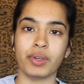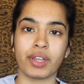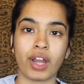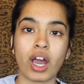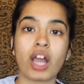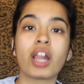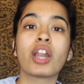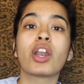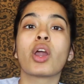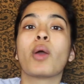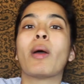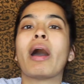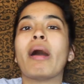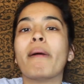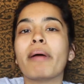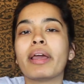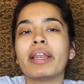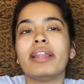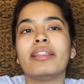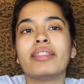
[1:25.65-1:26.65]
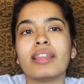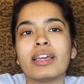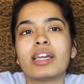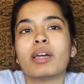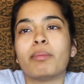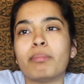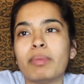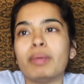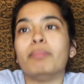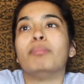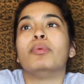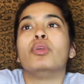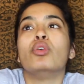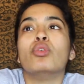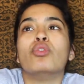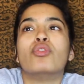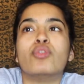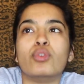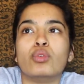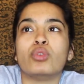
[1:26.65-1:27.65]
I don't know how anything can be
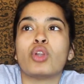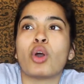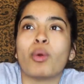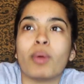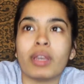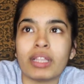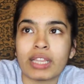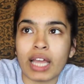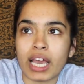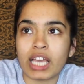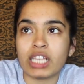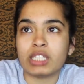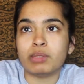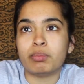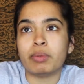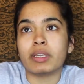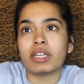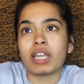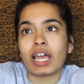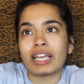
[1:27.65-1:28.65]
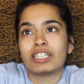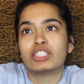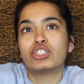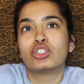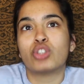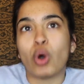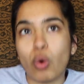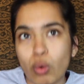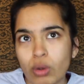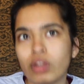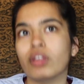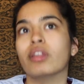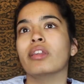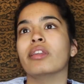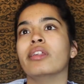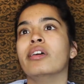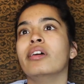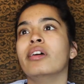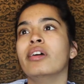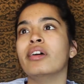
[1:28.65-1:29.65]
beautiful knowing that it's been like stolen
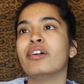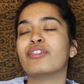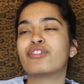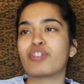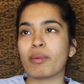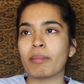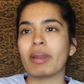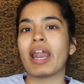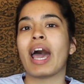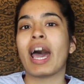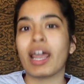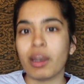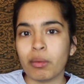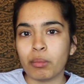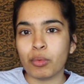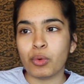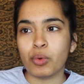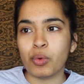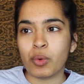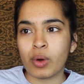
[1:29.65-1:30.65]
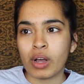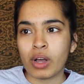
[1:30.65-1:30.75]
from an animal